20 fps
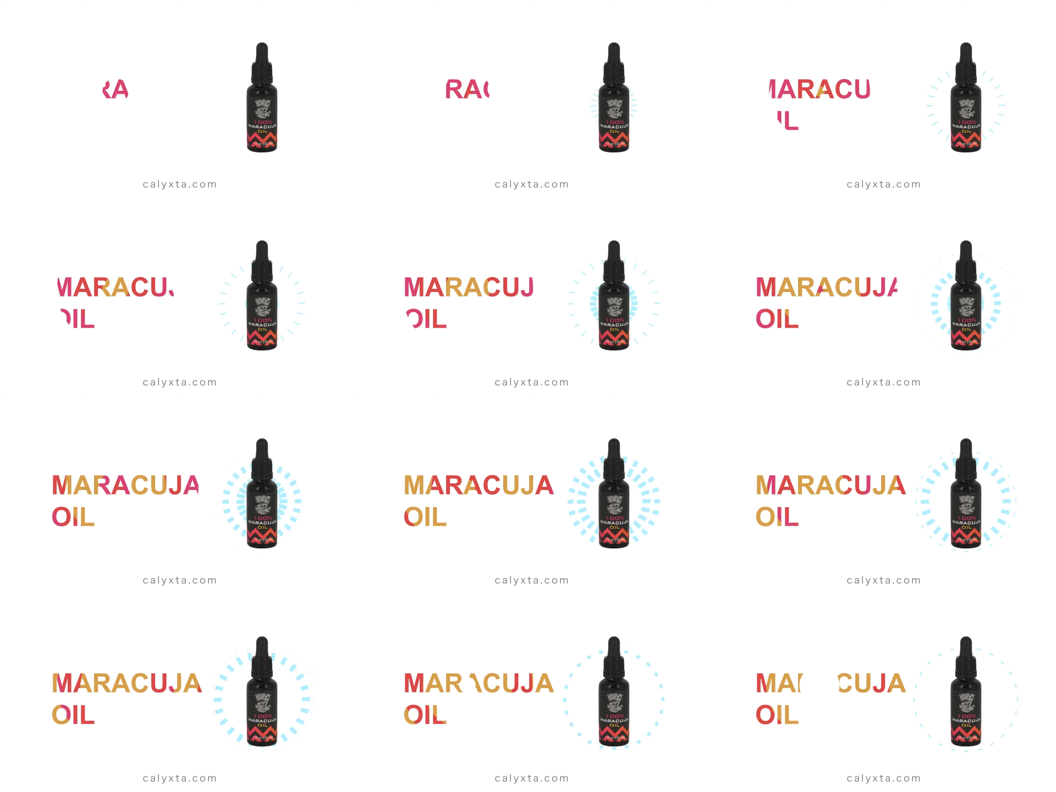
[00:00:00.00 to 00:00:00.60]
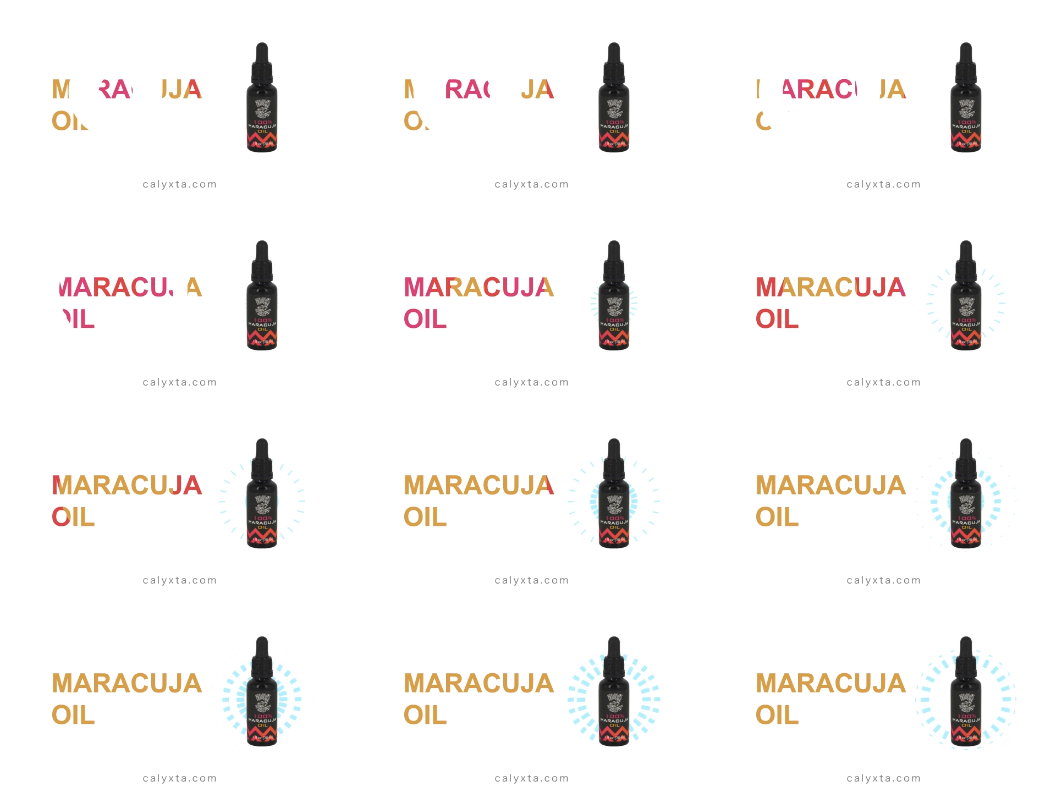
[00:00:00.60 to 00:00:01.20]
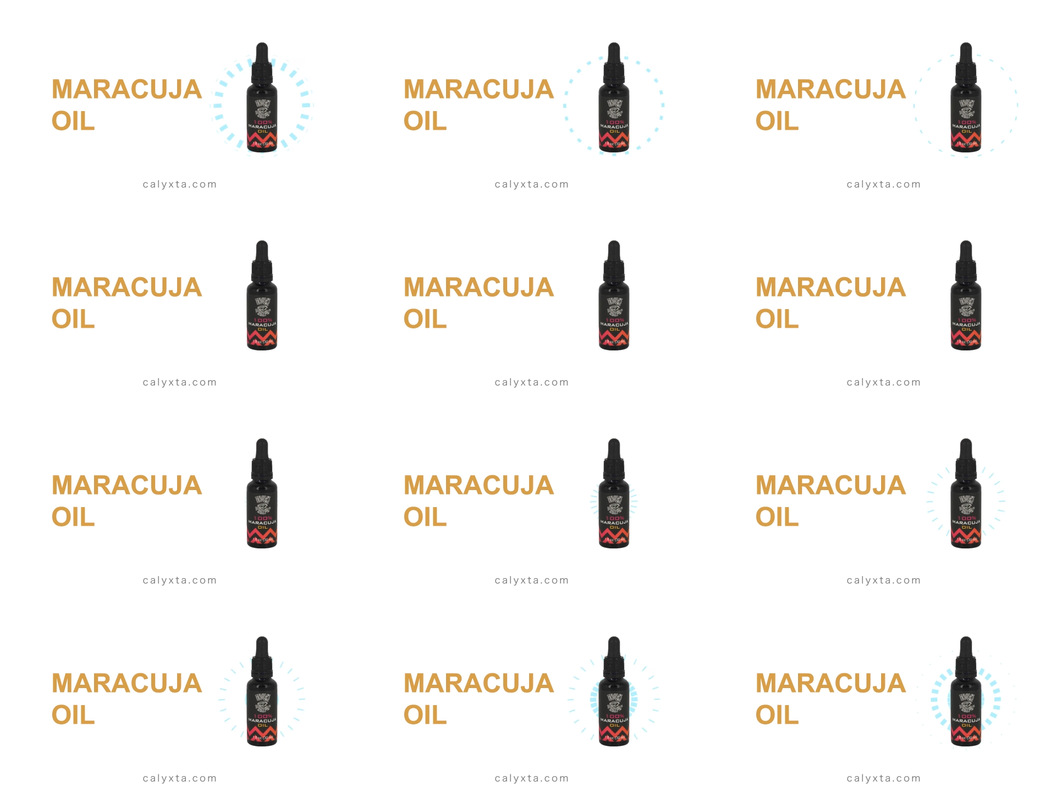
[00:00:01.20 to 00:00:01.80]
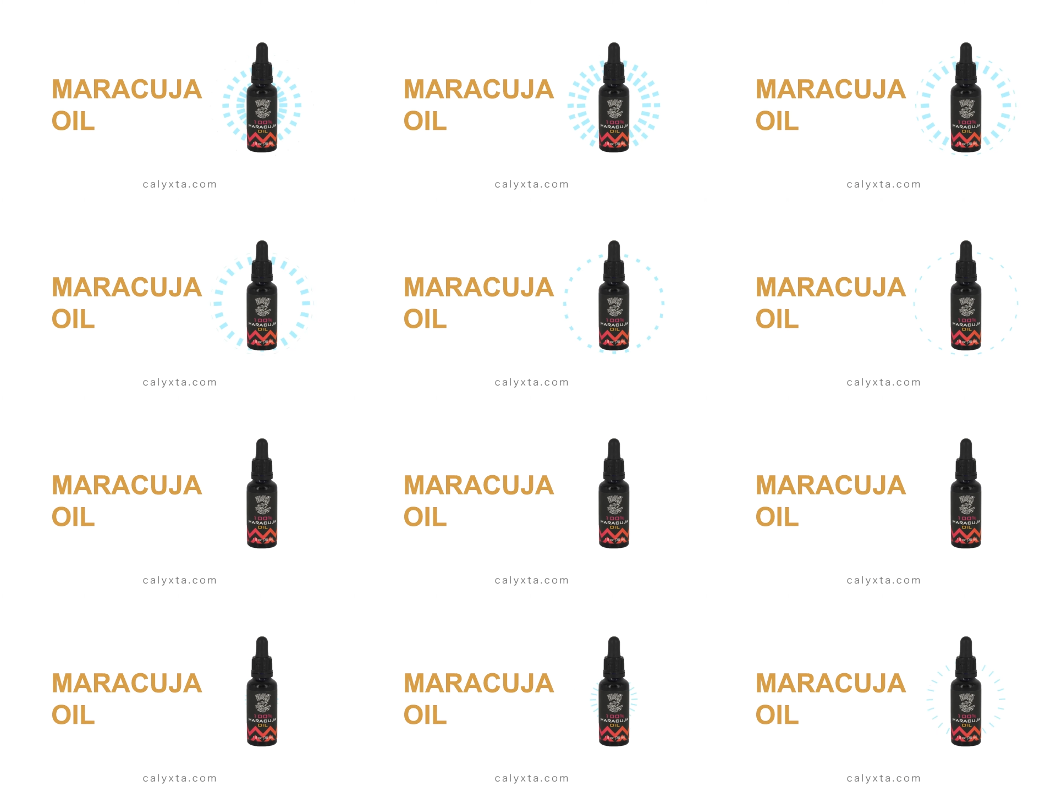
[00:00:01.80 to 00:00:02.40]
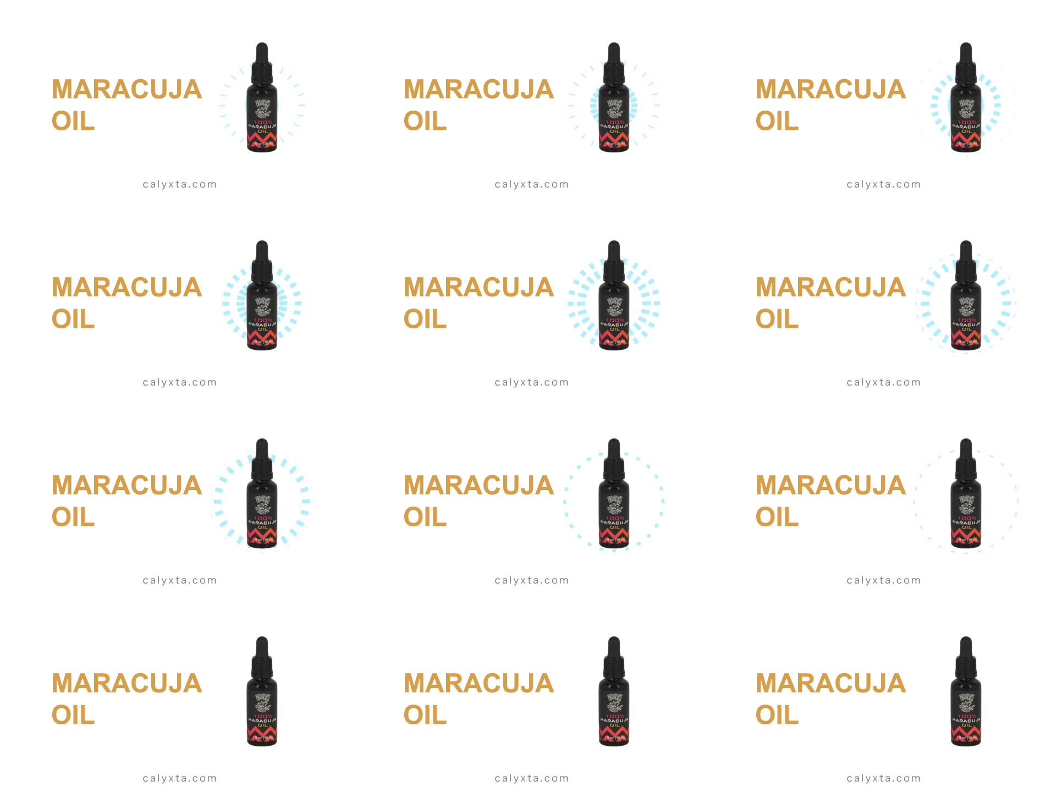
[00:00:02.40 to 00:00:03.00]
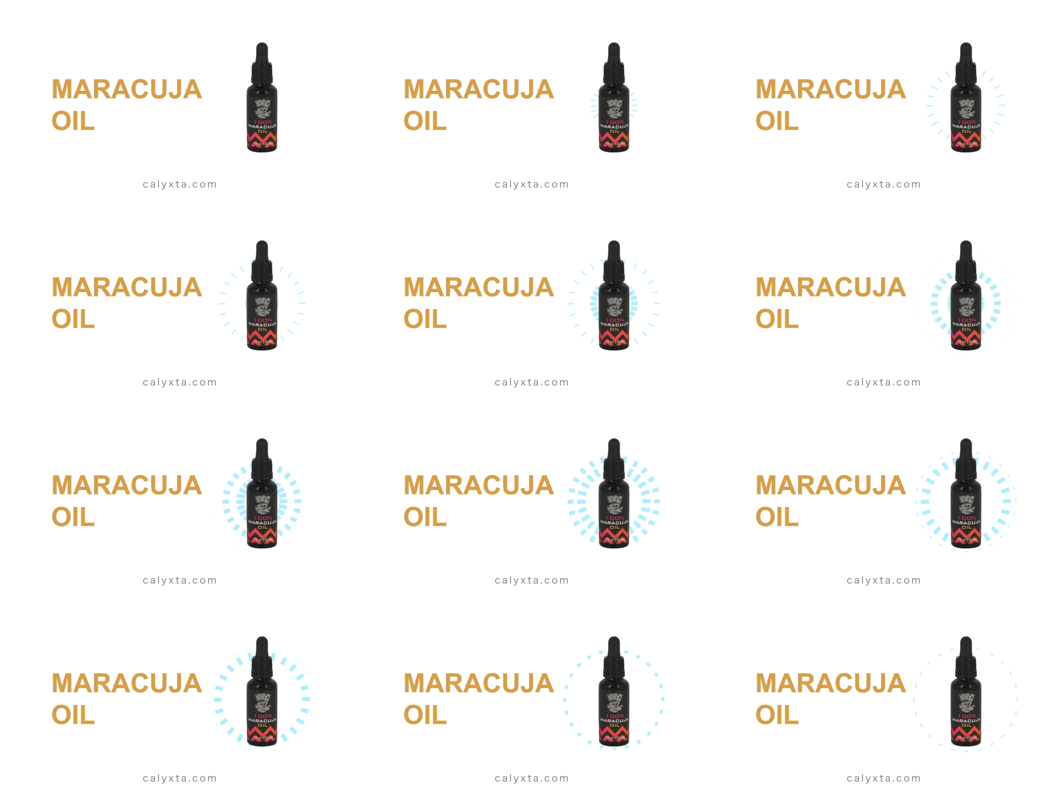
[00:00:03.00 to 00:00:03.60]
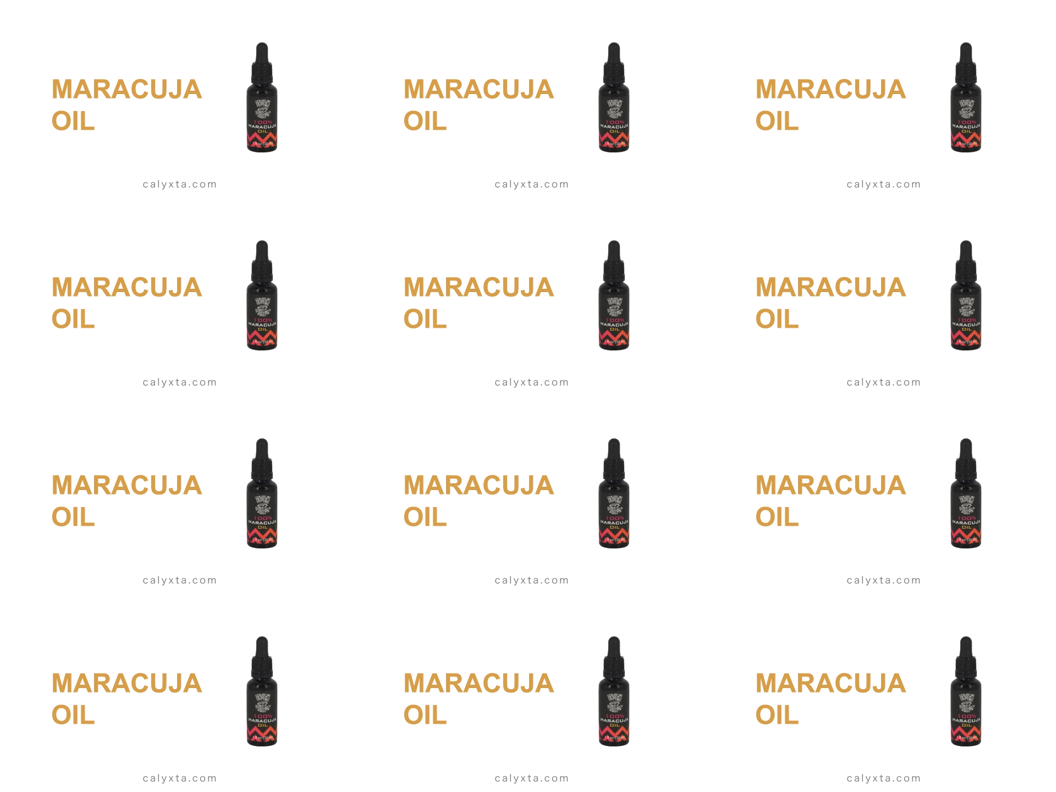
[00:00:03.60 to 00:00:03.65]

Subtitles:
Nobody's mouth can be seen.